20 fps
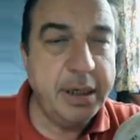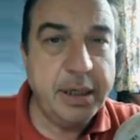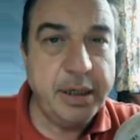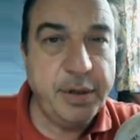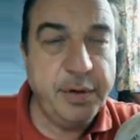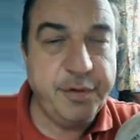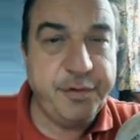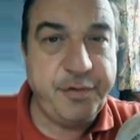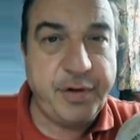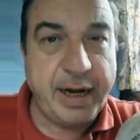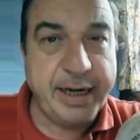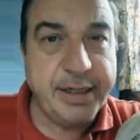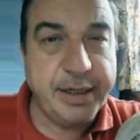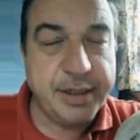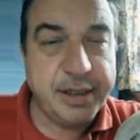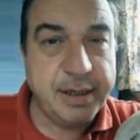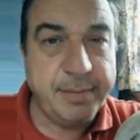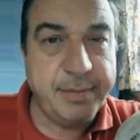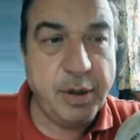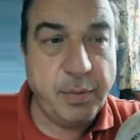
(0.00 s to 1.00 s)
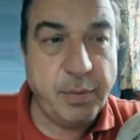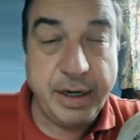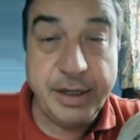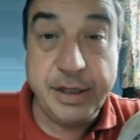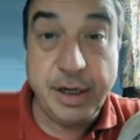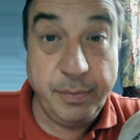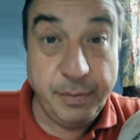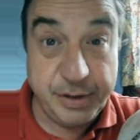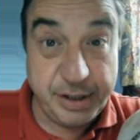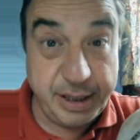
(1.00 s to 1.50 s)
You'll find that some of the ones,
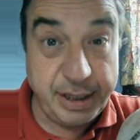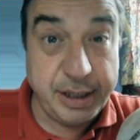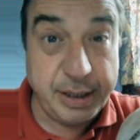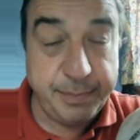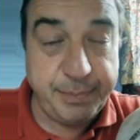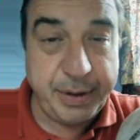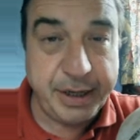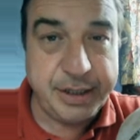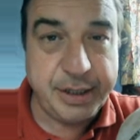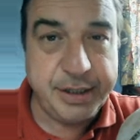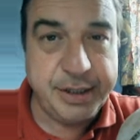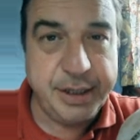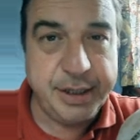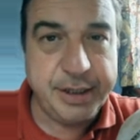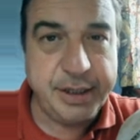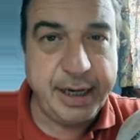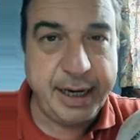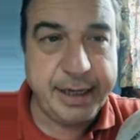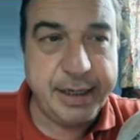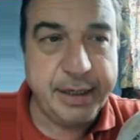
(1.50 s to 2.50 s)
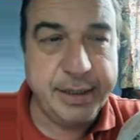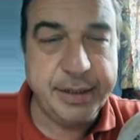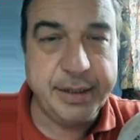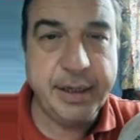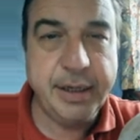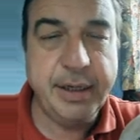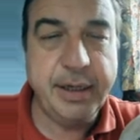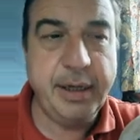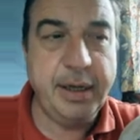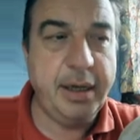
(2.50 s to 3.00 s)
and we'll see some pictures in a second,
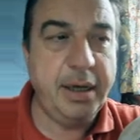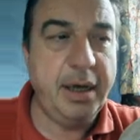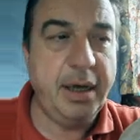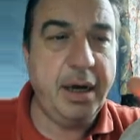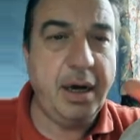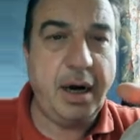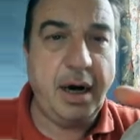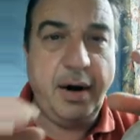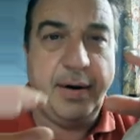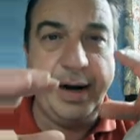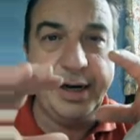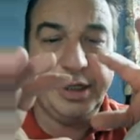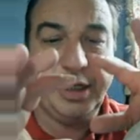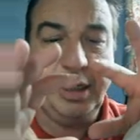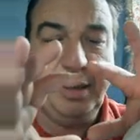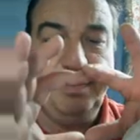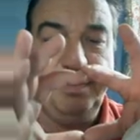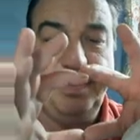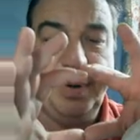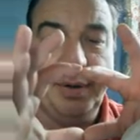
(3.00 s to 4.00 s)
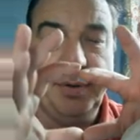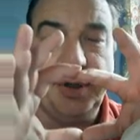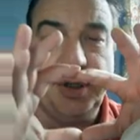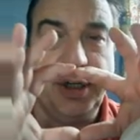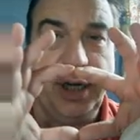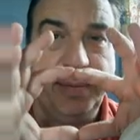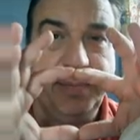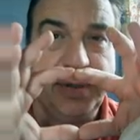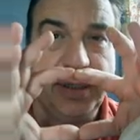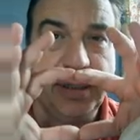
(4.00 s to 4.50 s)
are actually
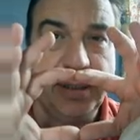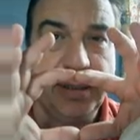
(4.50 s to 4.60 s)
boat-shaped.